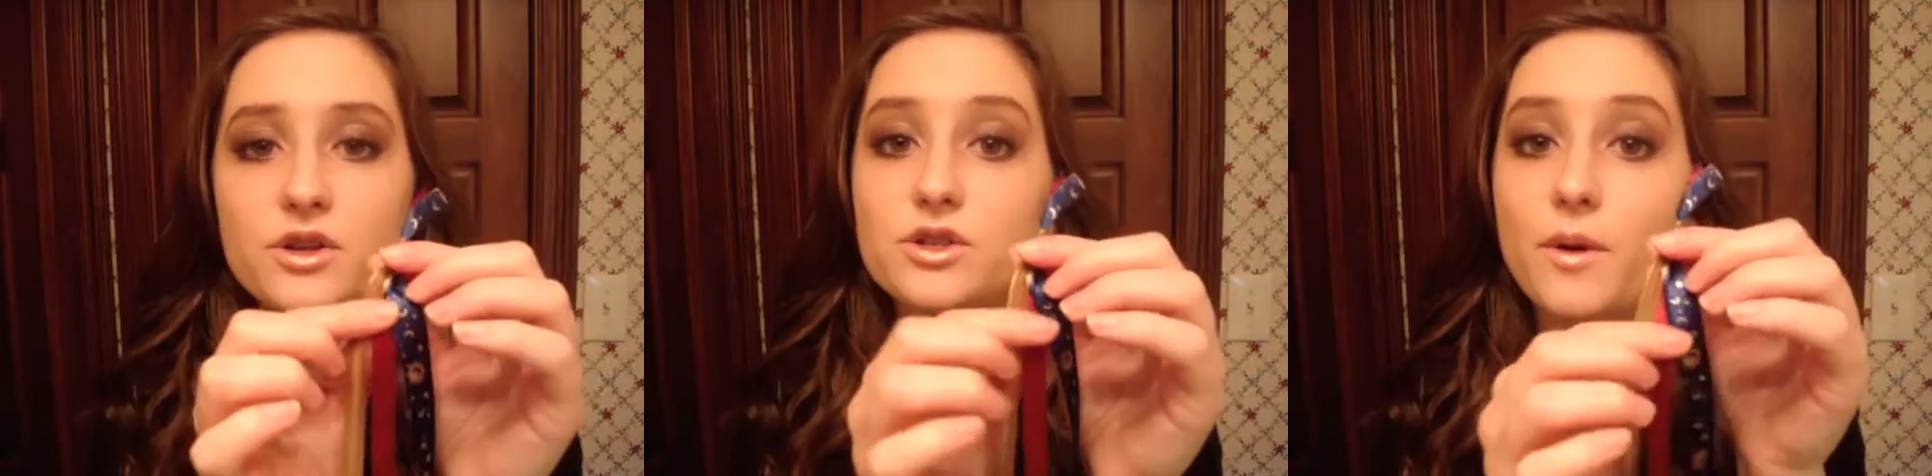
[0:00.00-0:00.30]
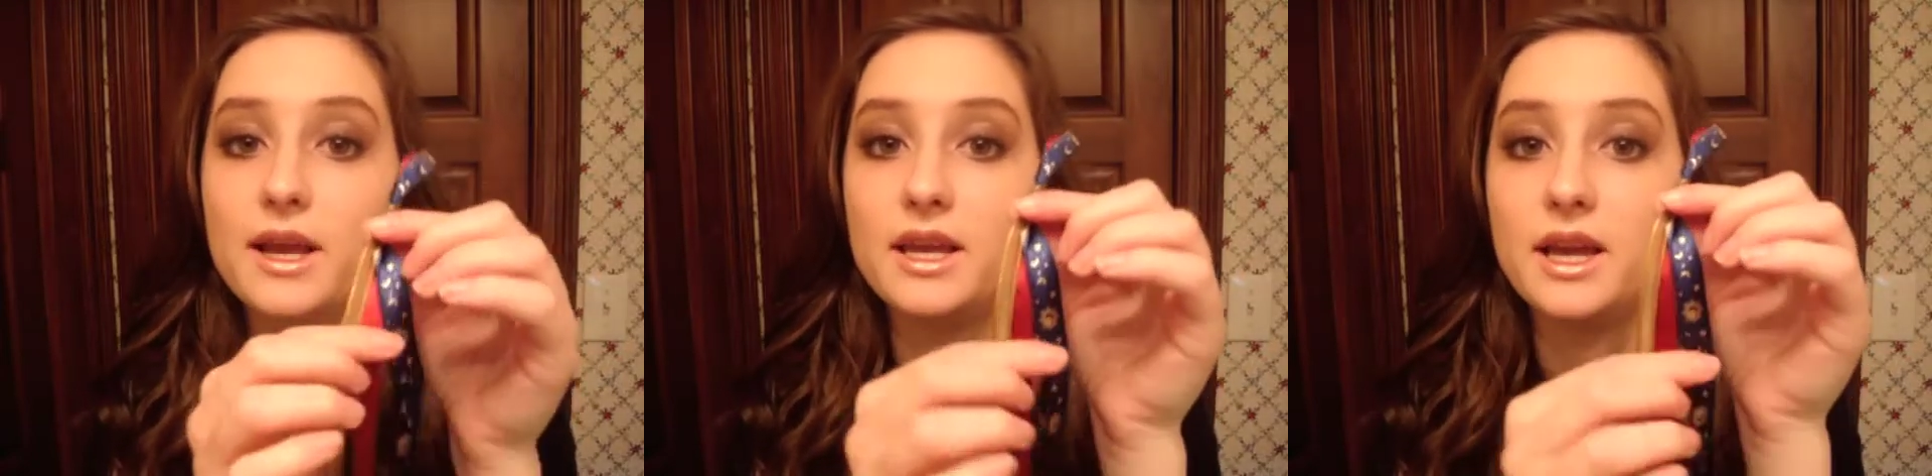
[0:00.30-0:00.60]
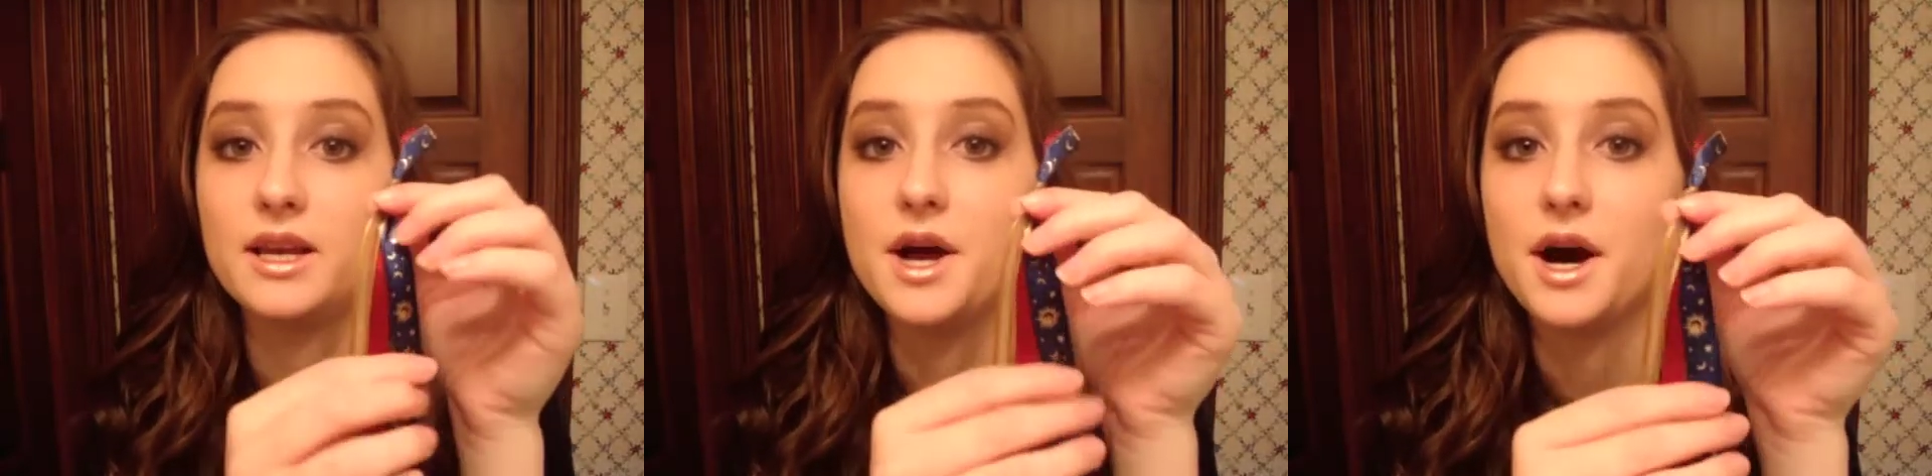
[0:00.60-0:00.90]
so I
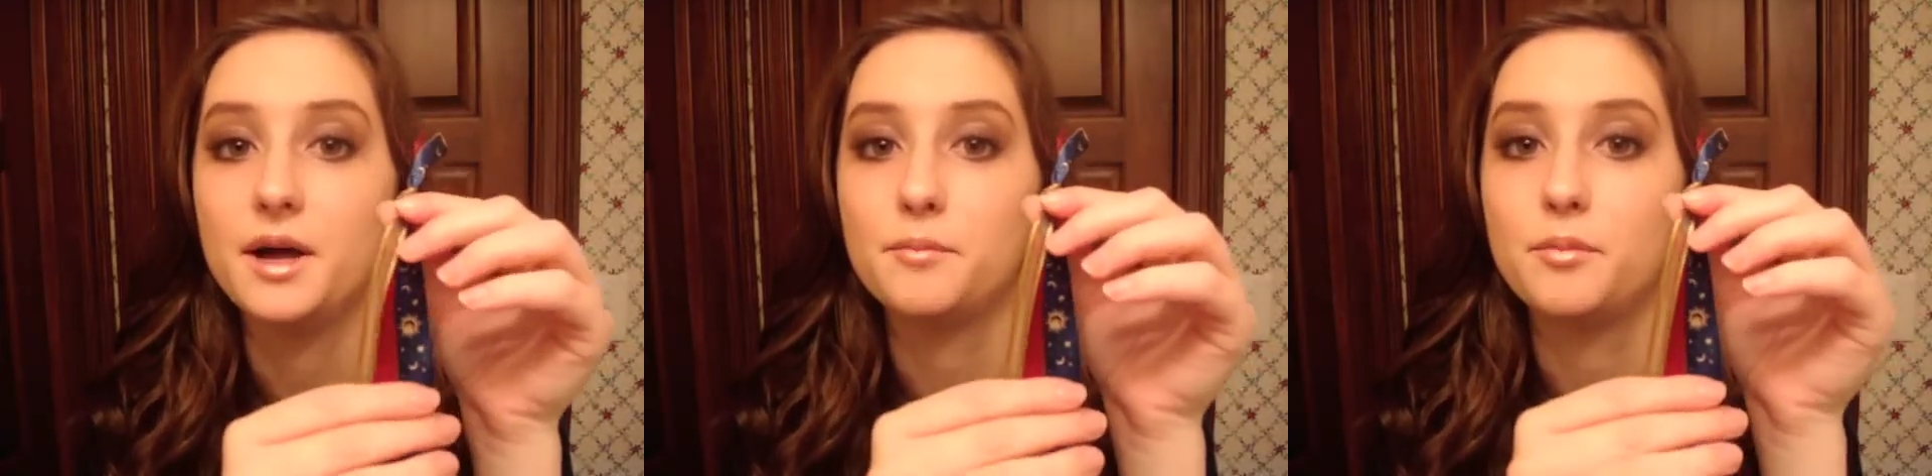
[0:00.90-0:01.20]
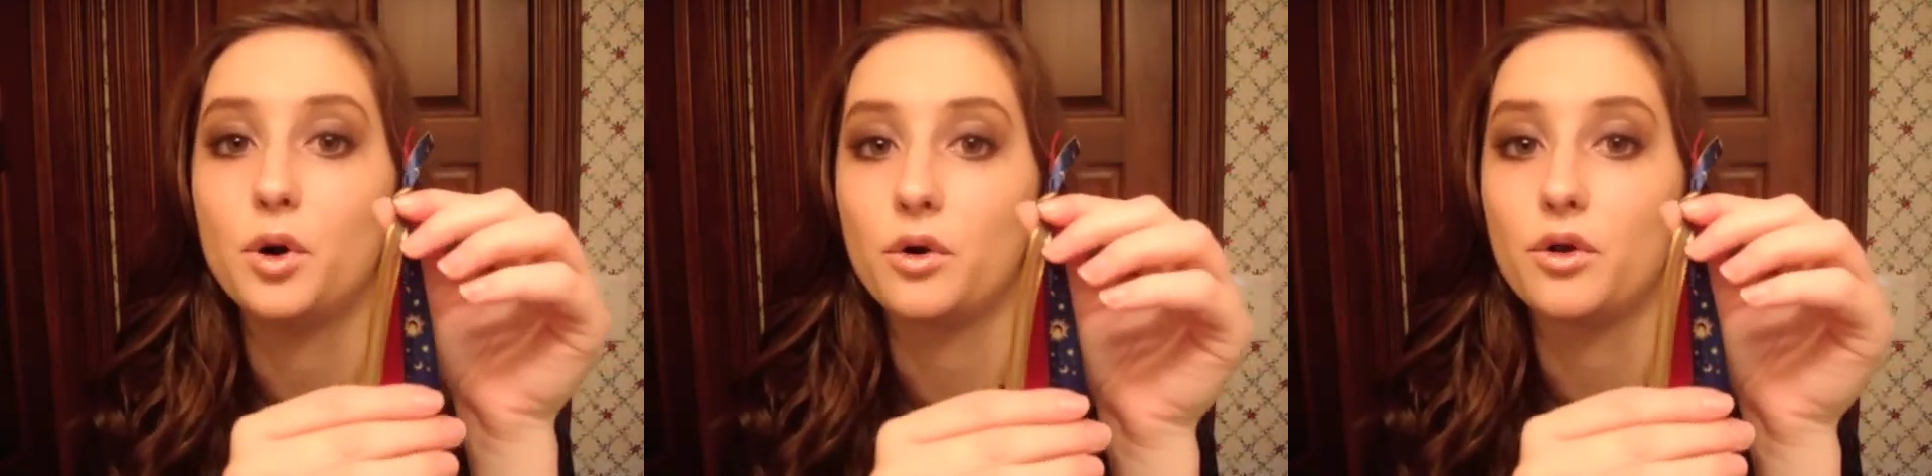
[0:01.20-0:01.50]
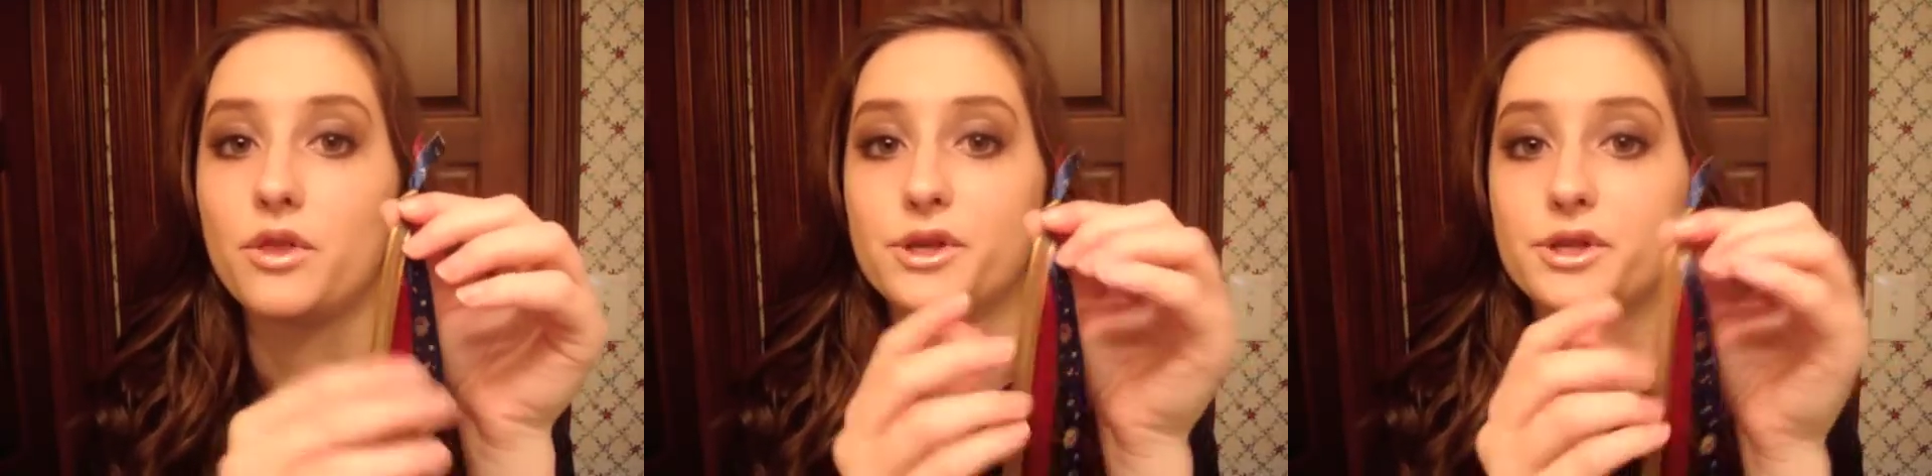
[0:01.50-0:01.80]
cannot
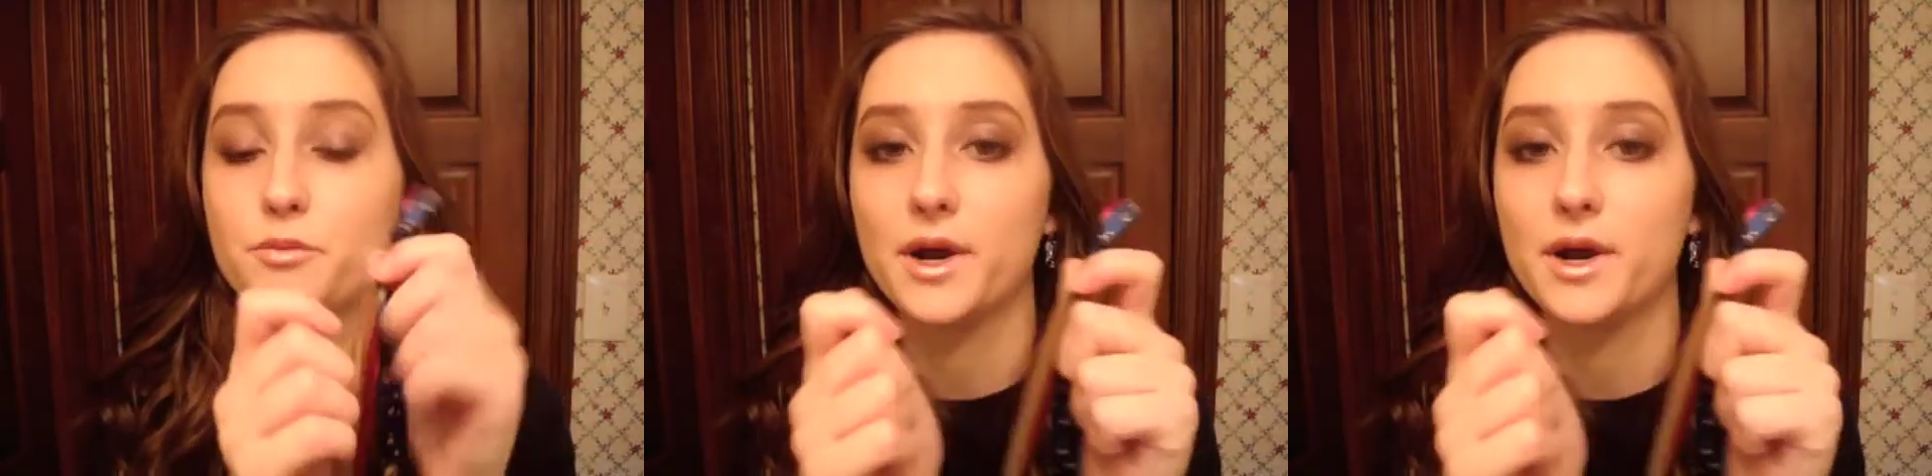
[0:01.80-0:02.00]
pull this